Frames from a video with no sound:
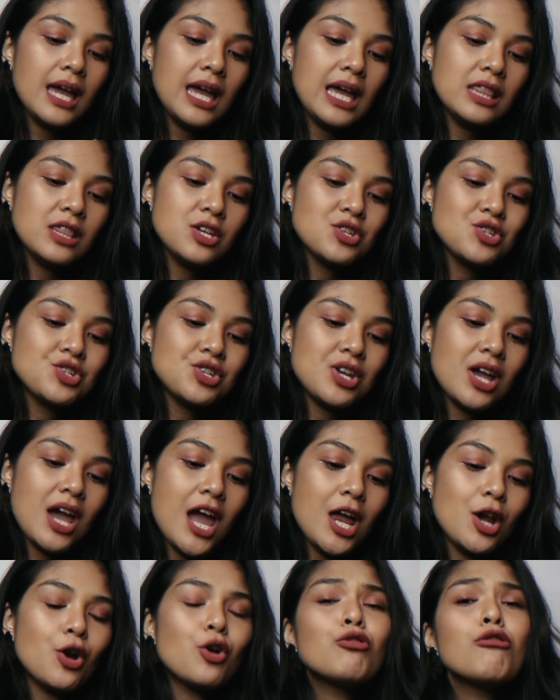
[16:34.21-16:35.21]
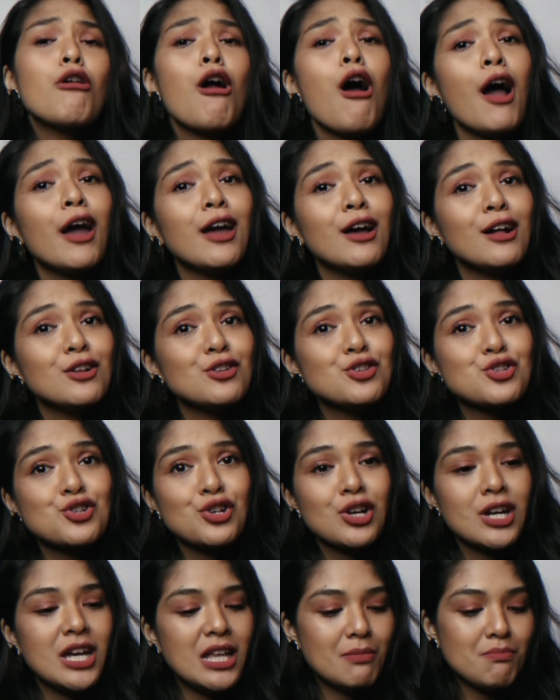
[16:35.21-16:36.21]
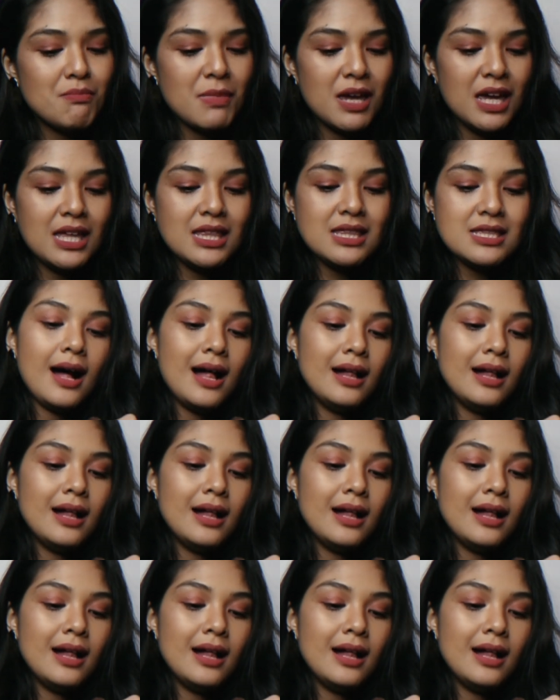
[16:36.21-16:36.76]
in the shade Royal Treatment.